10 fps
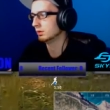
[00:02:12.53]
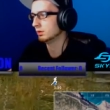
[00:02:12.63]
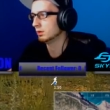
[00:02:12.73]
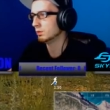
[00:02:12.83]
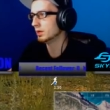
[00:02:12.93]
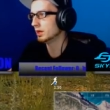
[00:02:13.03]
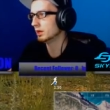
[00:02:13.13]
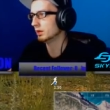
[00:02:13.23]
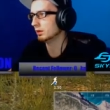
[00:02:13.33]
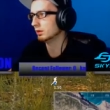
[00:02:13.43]
We need right
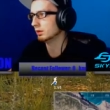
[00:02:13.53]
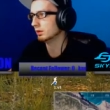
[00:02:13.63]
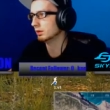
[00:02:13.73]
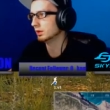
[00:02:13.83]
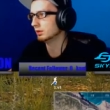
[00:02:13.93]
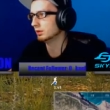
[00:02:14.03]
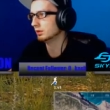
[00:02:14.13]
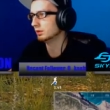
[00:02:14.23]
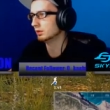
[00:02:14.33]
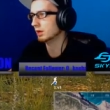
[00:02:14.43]
side, the right side.
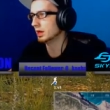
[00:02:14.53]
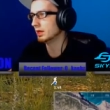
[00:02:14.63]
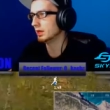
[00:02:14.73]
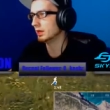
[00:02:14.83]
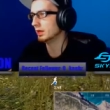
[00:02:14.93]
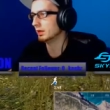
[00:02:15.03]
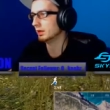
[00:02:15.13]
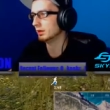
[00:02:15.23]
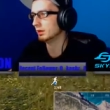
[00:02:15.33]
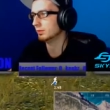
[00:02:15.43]
I can't. My right
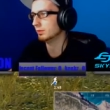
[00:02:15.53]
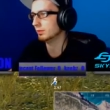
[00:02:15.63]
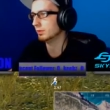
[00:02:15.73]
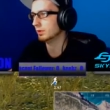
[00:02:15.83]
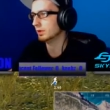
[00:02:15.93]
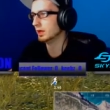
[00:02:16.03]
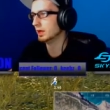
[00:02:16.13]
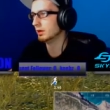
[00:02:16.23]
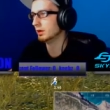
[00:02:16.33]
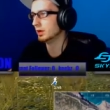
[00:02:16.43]
side. Yeah, I
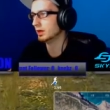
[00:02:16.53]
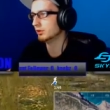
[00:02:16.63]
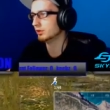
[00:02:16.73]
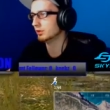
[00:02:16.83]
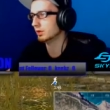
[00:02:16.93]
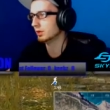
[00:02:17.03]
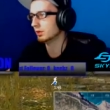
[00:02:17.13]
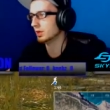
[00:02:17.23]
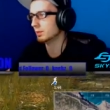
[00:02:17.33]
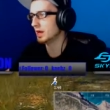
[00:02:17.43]
know. I can't yeah, shoot that.
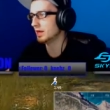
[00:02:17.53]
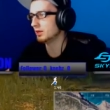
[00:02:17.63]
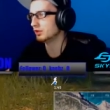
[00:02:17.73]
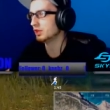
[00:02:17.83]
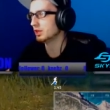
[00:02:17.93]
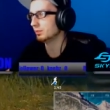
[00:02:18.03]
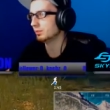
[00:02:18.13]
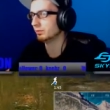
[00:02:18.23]
They're the by the jeep.